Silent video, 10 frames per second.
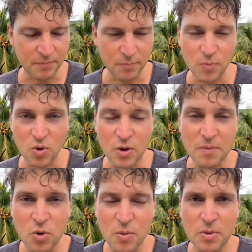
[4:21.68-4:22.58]
More
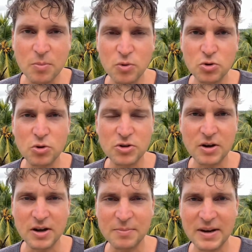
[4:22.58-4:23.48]
and more proposals
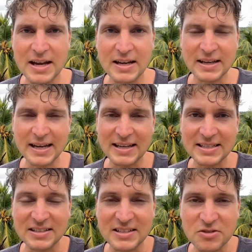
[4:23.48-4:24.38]
are coming in, and
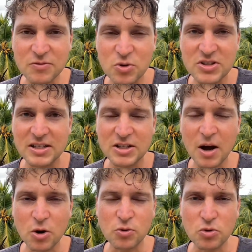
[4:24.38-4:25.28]
this is forcing
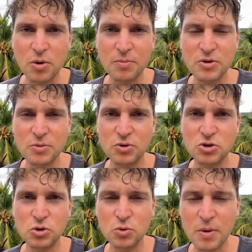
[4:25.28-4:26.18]
Donald Trump to
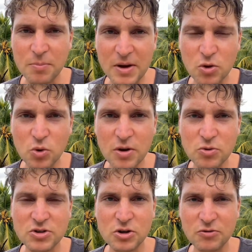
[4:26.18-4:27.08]
pursue a Bitcoin
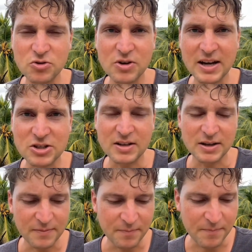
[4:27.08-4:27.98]
reserve strategy.
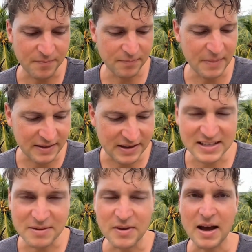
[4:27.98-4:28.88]
At the
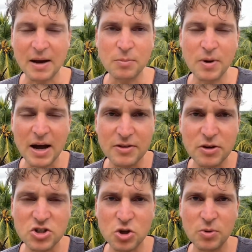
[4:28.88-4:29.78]
same time, we have
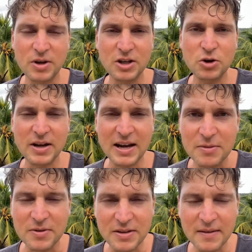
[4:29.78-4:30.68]
the geopolitical
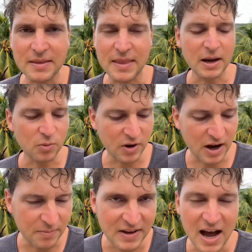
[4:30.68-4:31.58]
games, and we'll
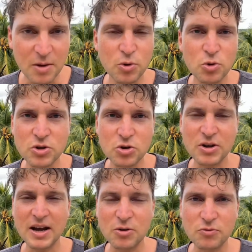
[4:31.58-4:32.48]
come to how Putin could
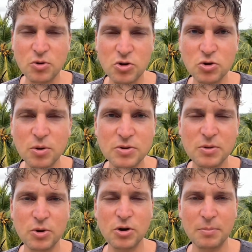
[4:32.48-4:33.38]
now force Trump to
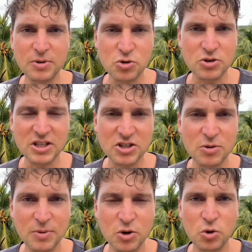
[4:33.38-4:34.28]
build up a
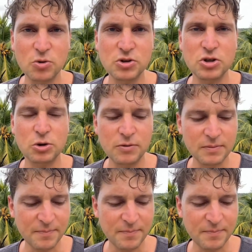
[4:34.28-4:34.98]
strategic Bitcoin reserve.